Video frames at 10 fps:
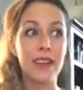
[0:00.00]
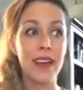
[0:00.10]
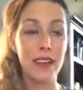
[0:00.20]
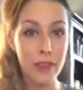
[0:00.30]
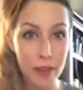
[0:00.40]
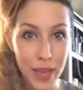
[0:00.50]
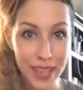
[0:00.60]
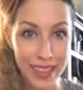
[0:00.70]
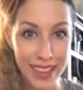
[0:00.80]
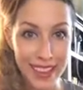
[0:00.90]
Every
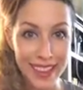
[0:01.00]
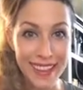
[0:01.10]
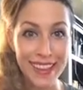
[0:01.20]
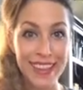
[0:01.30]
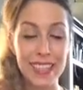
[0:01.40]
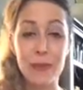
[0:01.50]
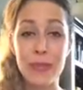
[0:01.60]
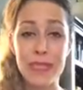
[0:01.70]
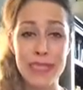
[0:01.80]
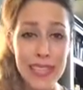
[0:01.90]
month. It's been
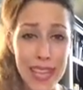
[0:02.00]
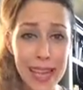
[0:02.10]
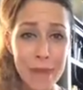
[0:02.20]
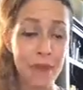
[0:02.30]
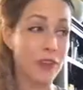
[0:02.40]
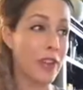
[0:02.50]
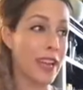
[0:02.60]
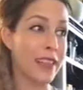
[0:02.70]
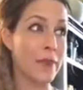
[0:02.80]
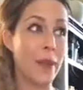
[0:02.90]
the same for
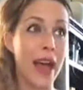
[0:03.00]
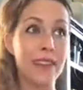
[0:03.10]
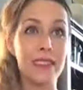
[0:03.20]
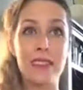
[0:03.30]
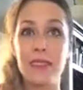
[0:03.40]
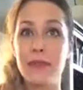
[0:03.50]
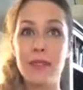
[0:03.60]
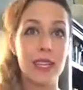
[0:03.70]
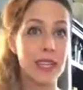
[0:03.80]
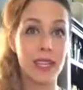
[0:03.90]
like the past
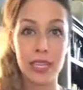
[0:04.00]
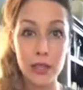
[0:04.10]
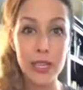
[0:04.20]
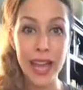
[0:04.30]
year and a